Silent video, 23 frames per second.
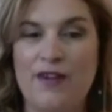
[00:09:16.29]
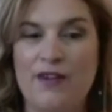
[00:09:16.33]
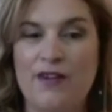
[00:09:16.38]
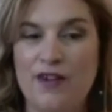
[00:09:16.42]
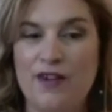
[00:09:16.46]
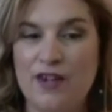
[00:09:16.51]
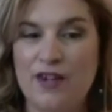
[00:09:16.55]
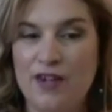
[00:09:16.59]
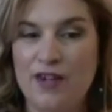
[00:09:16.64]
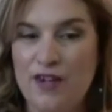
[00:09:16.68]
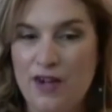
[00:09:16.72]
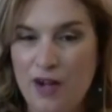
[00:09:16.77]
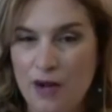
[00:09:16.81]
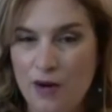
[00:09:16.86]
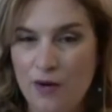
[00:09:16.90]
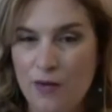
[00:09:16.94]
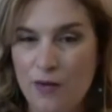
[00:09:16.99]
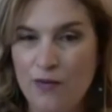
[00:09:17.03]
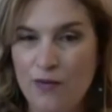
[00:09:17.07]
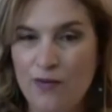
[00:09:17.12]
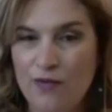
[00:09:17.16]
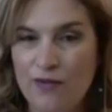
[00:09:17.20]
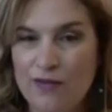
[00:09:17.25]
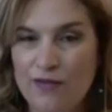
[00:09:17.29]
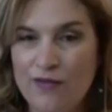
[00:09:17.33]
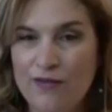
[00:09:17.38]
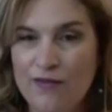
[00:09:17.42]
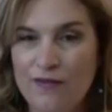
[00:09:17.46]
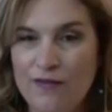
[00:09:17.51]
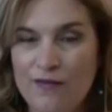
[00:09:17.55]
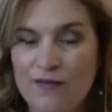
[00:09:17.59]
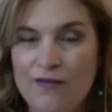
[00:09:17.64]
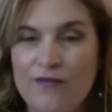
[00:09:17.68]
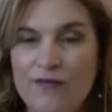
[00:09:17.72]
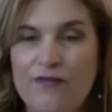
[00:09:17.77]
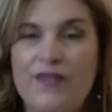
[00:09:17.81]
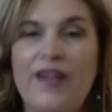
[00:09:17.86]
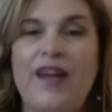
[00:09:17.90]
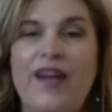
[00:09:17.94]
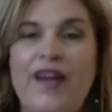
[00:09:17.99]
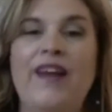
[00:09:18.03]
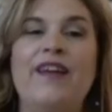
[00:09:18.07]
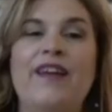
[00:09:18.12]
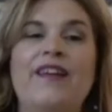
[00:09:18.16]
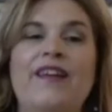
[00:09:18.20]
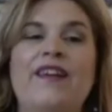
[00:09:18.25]
You're going to know
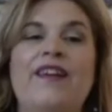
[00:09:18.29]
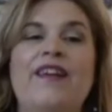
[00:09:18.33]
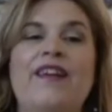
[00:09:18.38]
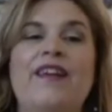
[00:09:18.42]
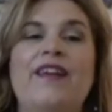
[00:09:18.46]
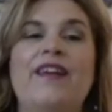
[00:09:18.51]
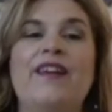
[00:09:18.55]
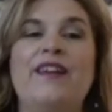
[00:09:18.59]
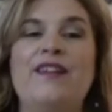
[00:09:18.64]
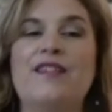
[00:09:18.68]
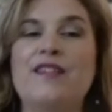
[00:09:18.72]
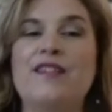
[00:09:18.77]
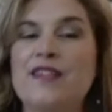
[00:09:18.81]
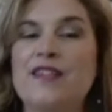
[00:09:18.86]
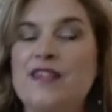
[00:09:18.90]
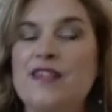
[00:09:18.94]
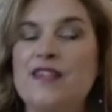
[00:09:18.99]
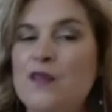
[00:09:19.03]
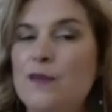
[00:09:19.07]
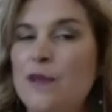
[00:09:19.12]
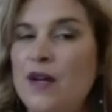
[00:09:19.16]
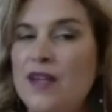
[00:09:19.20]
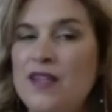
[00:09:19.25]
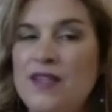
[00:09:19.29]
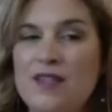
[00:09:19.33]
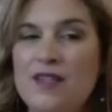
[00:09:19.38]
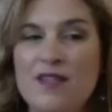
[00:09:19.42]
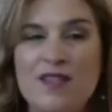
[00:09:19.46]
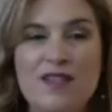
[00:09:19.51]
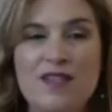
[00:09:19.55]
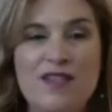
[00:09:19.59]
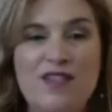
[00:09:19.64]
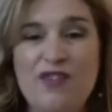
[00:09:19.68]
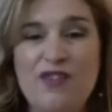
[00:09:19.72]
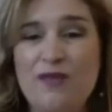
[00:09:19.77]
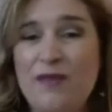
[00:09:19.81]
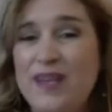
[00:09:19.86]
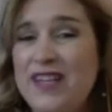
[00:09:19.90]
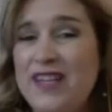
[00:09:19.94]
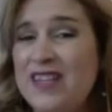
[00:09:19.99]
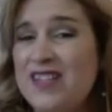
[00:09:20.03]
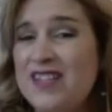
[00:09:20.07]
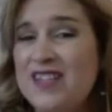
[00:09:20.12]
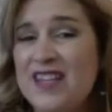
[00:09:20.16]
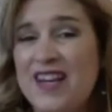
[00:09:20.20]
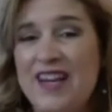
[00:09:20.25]
that in 6 months, you may
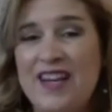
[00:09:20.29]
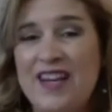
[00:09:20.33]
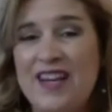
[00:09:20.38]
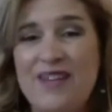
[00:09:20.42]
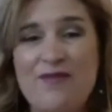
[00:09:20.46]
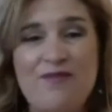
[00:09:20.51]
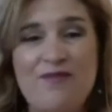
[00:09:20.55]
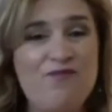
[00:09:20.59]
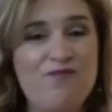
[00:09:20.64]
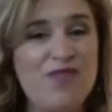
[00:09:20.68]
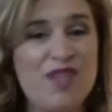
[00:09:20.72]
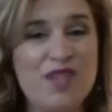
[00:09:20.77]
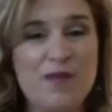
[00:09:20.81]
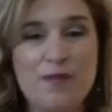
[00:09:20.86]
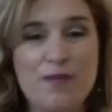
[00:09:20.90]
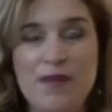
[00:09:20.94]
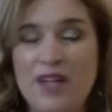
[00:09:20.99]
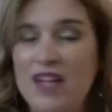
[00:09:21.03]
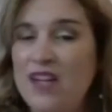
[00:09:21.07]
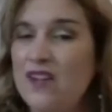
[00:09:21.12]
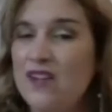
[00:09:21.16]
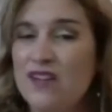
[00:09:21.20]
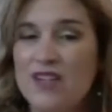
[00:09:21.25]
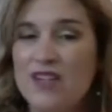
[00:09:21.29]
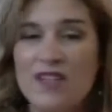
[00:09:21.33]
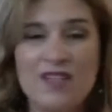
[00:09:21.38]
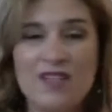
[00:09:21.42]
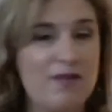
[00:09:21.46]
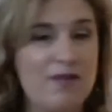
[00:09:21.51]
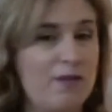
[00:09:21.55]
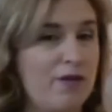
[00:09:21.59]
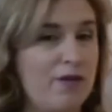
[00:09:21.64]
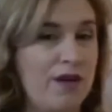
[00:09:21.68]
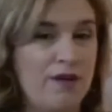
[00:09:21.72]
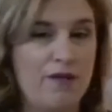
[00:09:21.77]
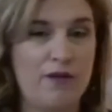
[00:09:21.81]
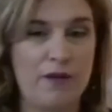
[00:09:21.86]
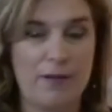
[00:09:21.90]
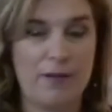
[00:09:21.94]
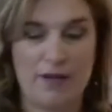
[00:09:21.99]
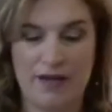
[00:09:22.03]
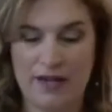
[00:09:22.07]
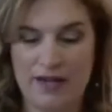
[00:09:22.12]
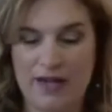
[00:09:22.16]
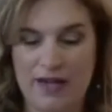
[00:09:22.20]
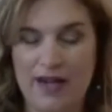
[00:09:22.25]
decide this planner doesn't work for
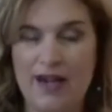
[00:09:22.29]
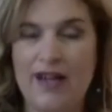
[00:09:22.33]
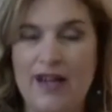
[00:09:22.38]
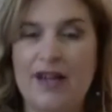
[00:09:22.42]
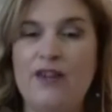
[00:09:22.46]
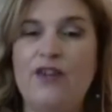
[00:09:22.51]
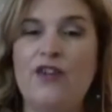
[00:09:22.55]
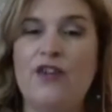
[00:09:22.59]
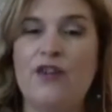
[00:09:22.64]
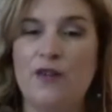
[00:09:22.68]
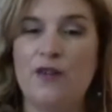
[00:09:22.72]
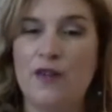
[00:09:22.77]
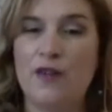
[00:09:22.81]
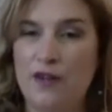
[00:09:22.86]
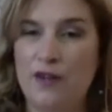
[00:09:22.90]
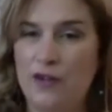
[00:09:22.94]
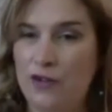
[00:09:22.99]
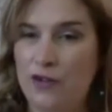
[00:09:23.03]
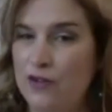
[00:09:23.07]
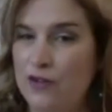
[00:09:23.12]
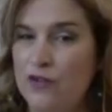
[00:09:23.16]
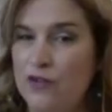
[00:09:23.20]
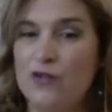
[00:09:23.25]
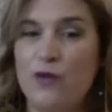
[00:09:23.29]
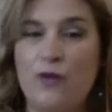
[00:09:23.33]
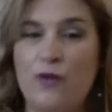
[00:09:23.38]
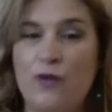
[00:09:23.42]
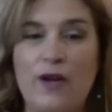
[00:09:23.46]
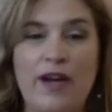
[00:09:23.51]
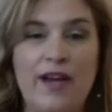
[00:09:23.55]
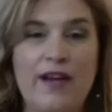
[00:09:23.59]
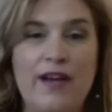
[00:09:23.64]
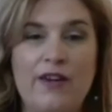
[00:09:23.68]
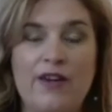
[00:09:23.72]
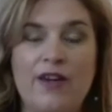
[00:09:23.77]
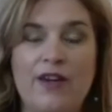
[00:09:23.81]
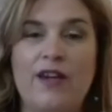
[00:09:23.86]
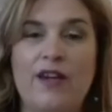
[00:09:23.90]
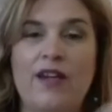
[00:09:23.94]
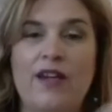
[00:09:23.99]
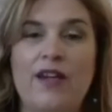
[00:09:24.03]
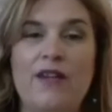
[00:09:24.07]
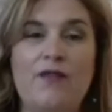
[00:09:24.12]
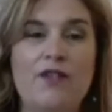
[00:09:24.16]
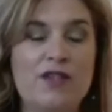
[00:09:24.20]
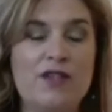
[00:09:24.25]
me, and it's okay. You're going to
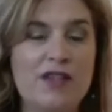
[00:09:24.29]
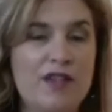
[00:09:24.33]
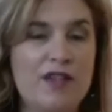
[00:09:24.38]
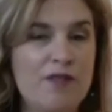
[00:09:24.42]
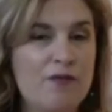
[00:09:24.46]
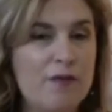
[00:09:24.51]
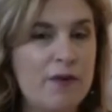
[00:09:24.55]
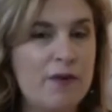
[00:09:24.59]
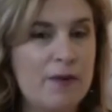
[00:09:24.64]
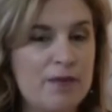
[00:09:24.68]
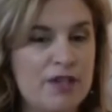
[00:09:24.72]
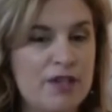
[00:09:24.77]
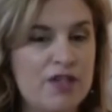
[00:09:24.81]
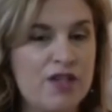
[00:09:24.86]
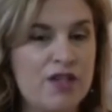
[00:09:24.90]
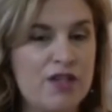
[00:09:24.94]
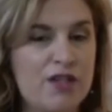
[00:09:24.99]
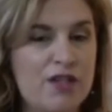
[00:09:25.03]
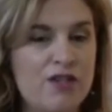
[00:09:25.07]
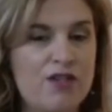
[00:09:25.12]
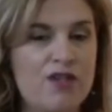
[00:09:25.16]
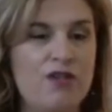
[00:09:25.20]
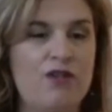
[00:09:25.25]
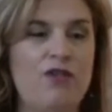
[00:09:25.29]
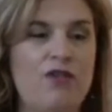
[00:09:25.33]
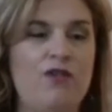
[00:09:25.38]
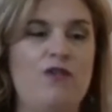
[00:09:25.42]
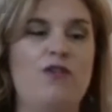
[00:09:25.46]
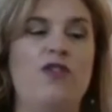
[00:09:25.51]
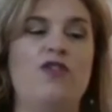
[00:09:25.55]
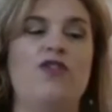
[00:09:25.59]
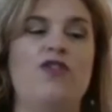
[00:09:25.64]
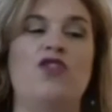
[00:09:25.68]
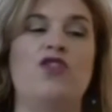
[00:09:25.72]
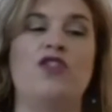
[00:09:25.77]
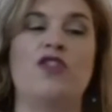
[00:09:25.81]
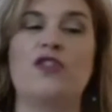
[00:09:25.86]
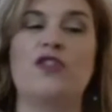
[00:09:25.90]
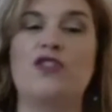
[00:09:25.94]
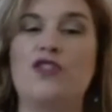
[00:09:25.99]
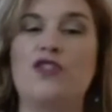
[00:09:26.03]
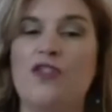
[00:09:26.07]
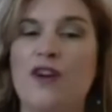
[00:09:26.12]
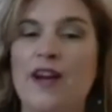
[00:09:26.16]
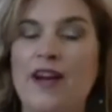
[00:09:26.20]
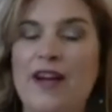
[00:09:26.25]
give yourself permission to
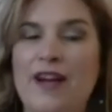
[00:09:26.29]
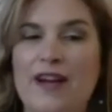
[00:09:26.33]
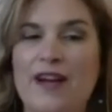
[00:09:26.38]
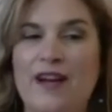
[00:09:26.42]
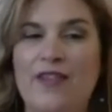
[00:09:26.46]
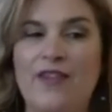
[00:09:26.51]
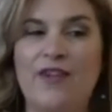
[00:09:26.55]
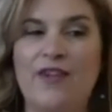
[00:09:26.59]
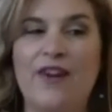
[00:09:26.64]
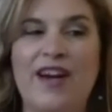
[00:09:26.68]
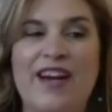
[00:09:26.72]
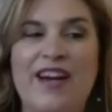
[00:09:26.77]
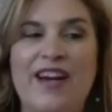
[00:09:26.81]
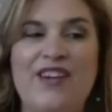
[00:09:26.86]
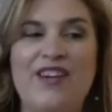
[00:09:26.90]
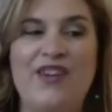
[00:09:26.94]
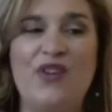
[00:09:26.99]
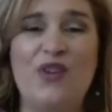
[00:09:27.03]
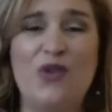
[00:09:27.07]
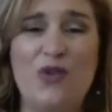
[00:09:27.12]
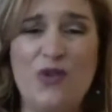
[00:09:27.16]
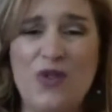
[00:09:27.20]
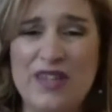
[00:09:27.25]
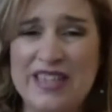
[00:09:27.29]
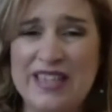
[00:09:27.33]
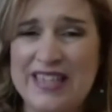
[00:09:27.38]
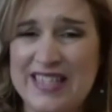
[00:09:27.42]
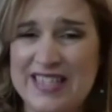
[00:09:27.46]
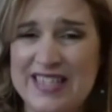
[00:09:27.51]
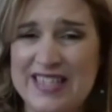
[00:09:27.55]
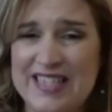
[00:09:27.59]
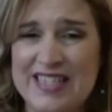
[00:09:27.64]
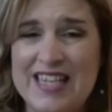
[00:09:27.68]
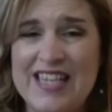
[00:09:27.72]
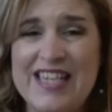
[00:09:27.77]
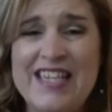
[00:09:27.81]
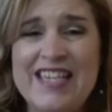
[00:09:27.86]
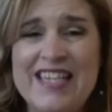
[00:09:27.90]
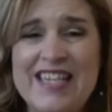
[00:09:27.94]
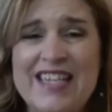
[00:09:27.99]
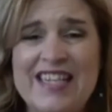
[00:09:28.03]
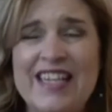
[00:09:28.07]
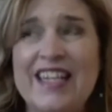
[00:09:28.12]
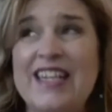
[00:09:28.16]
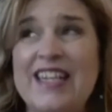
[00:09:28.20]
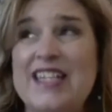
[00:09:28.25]
just try another. I know that's
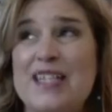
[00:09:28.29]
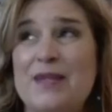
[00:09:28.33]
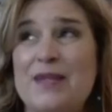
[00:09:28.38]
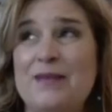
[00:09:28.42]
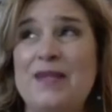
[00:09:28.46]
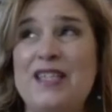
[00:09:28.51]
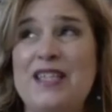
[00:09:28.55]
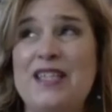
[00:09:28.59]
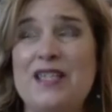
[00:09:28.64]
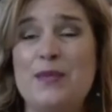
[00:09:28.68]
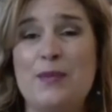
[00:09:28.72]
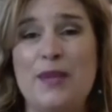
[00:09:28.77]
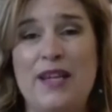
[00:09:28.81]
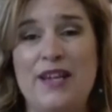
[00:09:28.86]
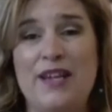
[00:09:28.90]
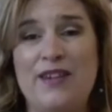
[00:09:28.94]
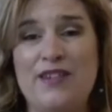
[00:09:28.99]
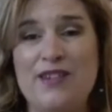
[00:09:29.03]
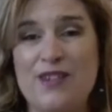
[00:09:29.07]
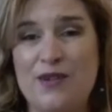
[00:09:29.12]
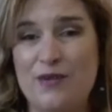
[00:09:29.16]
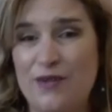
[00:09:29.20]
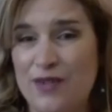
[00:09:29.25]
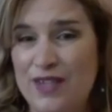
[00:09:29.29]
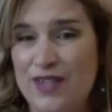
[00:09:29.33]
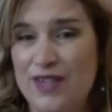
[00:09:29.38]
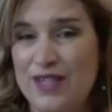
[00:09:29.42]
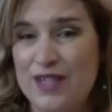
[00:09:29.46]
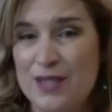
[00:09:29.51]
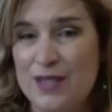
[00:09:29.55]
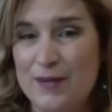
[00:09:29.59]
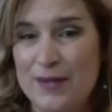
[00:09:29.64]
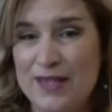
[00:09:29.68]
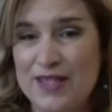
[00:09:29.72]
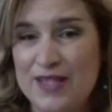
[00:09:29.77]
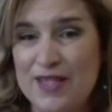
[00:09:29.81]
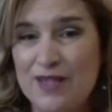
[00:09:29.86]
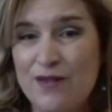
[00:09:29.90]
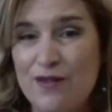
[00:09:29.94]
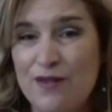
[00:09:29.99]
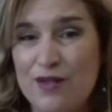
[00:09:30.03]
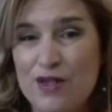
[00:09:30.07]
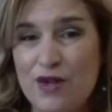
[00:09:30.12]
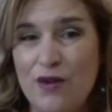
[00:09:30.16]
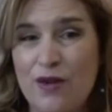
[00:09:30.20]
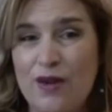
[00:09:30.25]
like some of these planners are really expensive.
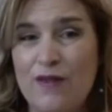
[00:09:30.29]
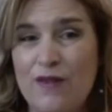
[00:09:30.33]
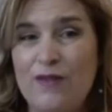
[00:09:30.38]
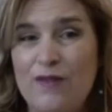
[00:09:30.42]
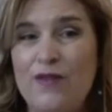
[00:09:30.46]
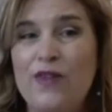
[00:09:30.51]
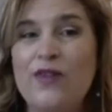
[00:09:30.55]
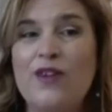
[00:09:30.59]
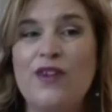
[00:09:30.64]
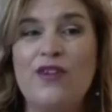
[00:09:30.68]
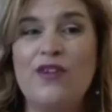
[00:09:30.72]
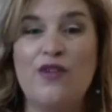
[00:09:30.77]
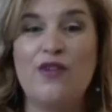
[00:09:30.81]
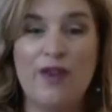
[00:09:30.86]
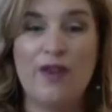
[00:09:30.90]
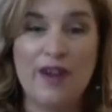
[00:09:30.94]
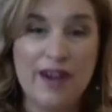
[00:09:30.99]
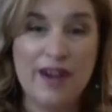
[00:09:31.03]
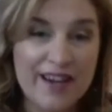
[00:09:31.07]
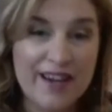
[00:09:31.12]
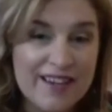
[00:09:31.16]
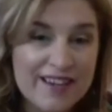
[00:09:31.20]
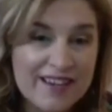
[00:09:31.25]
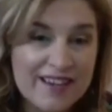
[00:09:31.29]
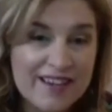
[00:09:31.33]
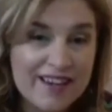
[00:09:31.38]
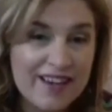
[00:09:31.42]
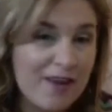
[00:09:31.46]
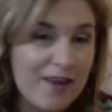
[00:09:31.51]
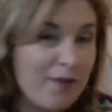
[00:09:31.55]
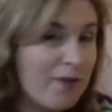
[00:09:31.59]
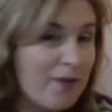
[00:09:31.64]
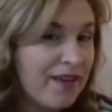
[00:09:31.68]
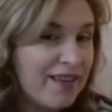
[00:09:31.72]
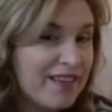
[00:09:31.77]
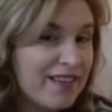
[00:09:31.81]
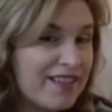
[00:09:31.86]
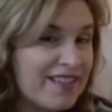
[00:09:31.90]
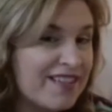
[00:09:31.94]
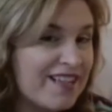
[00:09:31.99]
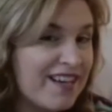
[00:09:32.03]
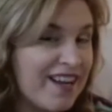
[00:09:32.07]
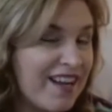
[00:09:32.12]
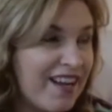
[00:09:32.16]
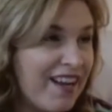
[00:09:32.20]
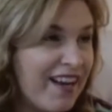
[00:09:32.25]
So if you can try to get one that's
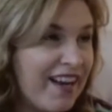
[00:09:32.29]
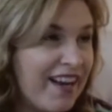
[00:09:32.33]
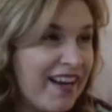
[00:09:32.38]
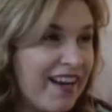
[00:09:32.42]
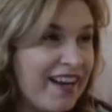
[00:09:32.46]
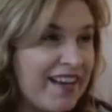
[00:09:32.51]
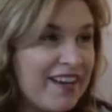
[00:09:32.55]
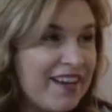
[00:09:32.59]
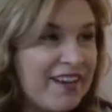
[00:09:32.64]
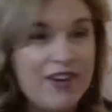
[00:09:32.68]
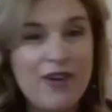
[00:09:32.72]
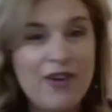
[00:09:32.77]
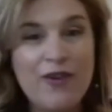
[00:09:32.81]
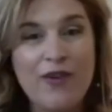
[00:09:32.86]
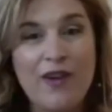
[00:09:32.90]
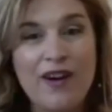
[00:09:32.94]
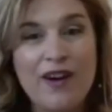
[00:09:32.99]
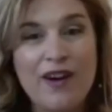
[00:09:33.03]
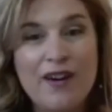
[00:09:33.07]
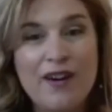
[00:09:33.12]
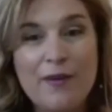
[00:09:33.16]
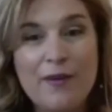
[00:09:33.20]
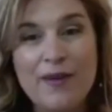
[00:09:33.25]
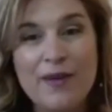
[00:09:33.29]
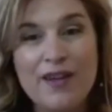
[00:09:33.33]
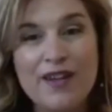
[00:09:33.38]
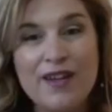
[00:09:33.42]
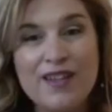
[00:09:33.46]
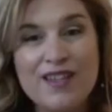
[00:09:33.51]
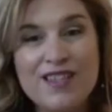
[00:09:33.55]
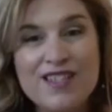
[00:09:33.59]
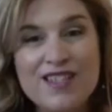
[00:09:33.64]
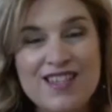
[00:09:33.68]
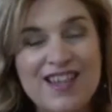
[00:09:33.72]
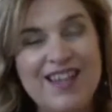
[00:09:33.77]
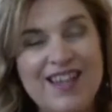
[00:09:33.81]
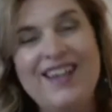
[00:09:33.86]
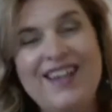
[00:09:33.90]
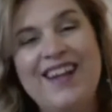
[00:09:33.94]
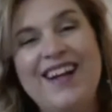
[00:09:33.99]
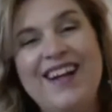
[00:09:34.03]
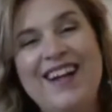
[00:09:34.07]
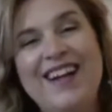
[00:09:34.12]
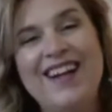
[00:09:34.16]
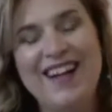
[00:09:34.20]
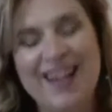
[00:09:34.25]
not like, $100,
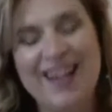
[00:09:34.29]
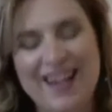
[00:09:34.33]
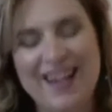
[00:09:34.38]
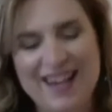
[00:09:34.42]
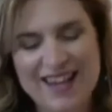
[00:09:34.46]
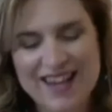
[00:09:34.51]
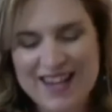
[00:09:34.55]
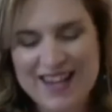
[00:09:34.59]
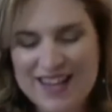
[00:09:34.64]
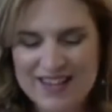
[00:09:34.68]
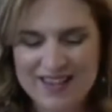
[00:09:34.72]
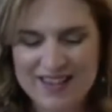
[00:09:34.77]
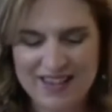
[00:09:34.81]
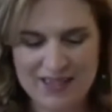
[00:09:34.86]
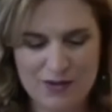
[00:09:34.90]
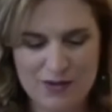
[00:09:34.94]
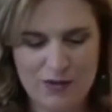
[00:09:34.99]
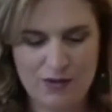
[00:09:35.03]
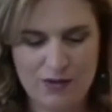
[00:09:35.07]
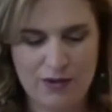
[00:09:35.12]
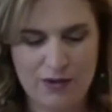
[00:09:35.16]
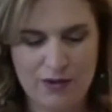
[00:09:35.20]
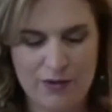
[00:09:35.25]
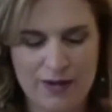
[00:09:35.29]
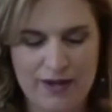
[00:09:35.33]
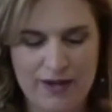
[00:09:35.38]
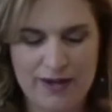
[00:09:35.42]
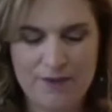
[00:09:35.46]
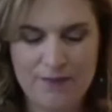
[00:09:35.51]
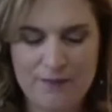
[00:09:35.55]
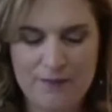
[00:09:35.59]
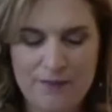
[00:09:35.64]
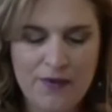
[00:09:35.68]
that's really great.